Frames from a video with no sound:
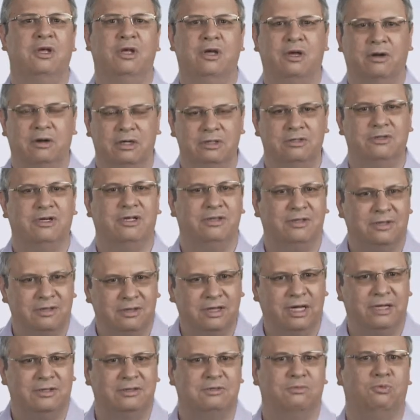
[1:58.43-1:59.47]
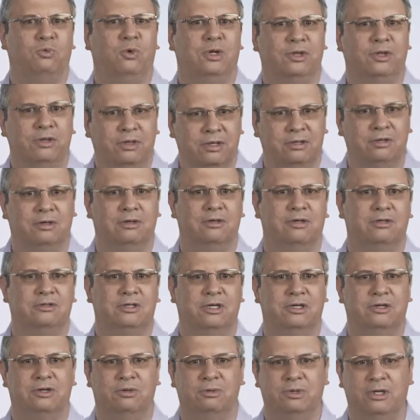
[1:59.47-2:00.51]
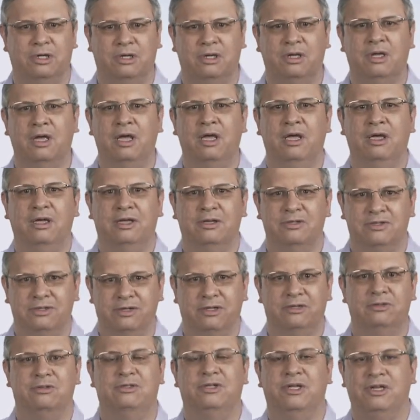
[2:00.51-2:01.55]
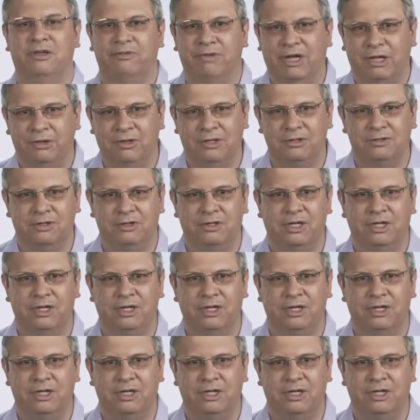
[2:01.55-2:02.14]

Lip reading: All right, so I think that's one thing you're going to take away is an understanding of how things are